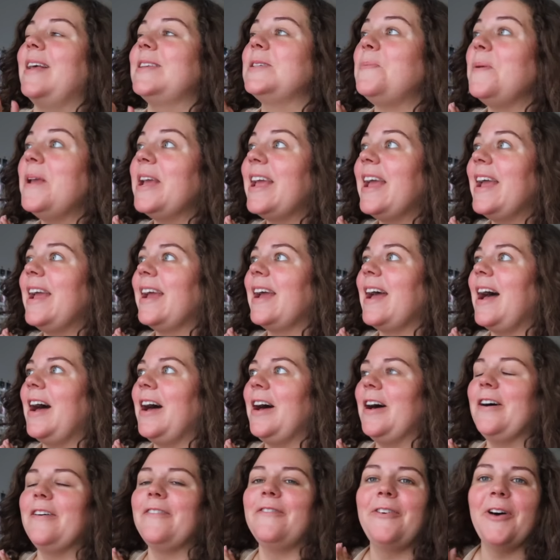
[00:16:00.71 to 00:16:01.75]
speaking
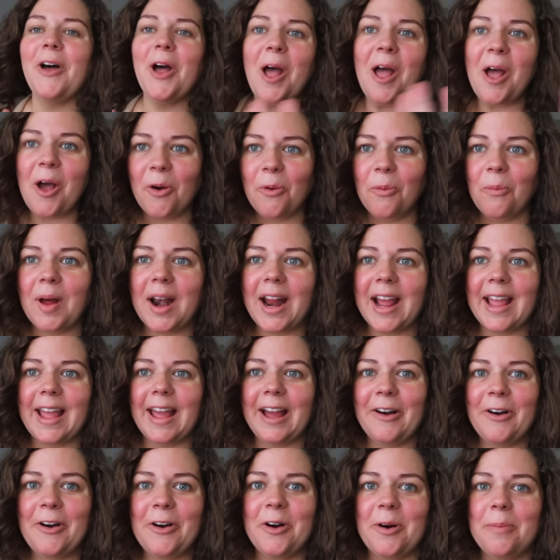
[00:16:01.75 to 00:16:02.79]
of when I
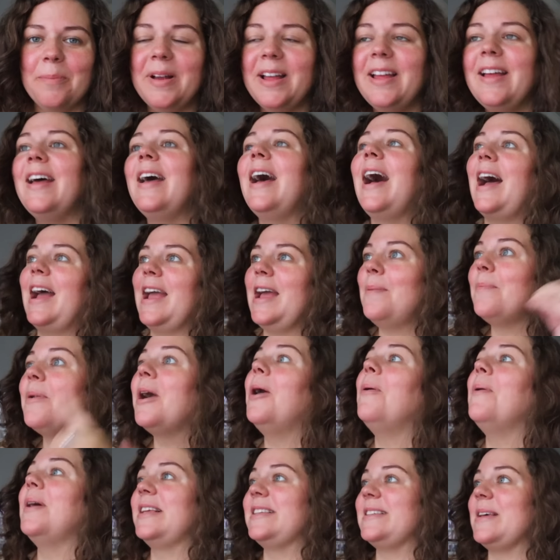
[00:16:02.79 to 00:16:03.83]
get home, I am
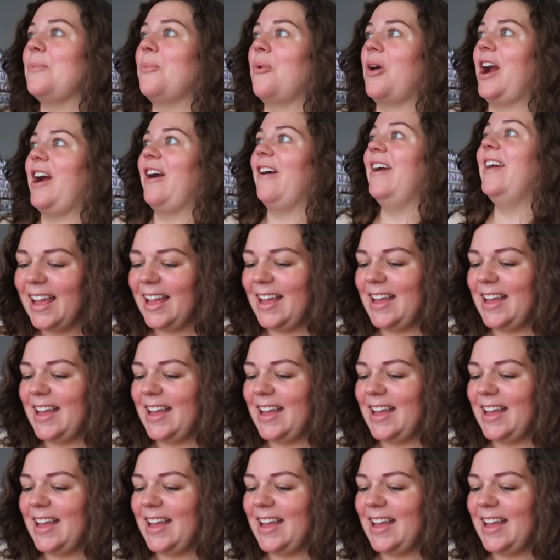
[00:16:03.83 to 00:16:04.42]
going somewhere.